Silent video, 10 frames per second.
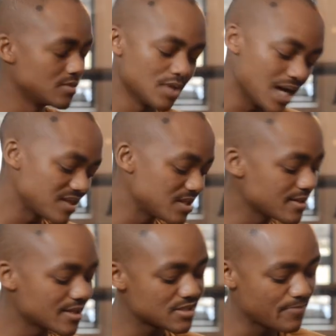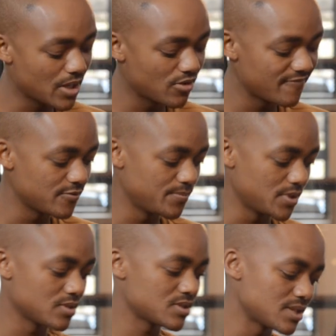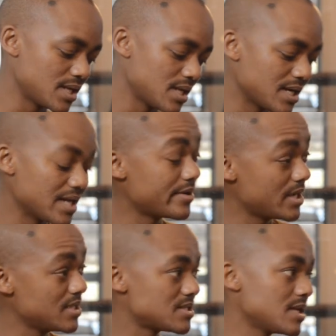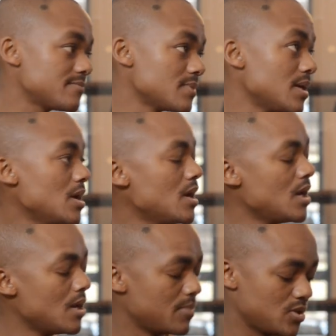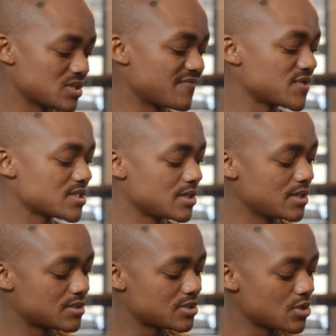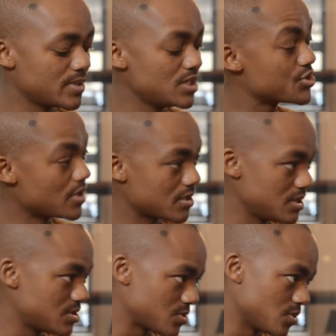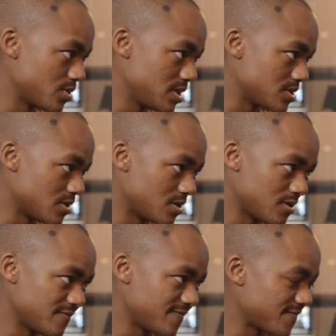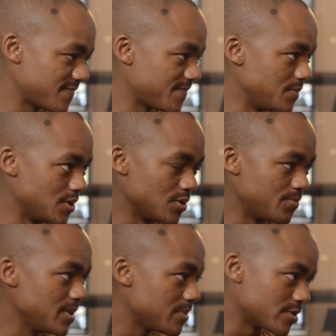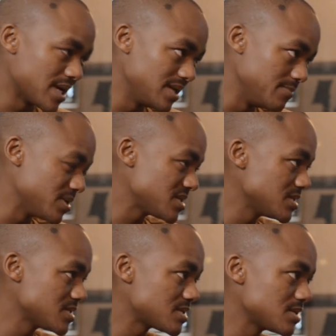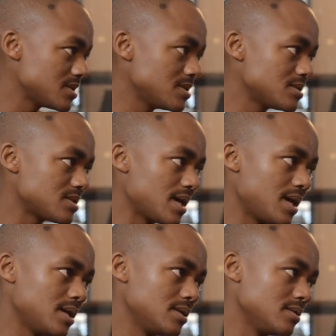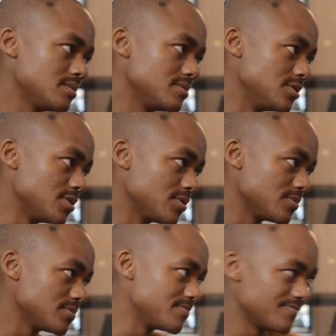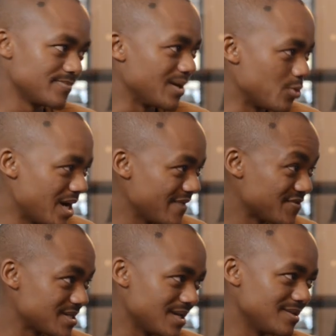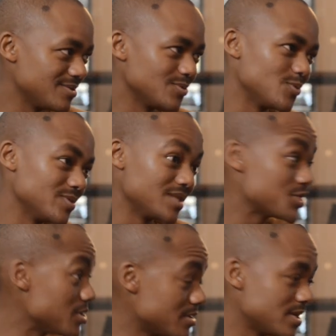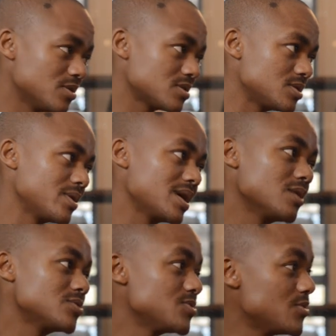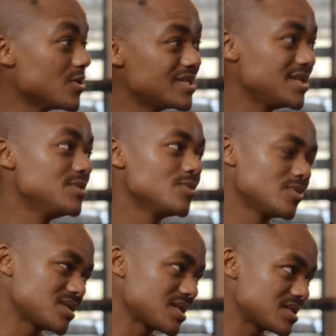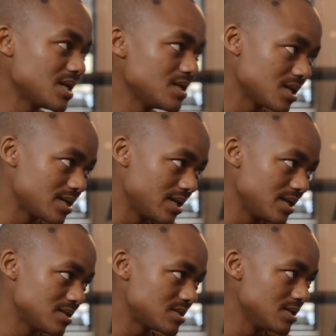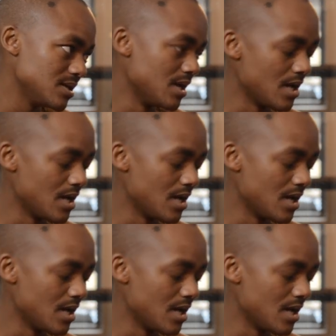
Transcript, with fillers: No, I think that's powerful because, and, and I raise that because I've just heard so many shocking stories of, you know, people running businesses and, you know, their wives then or their children not knowing how to continue or sustain that legacy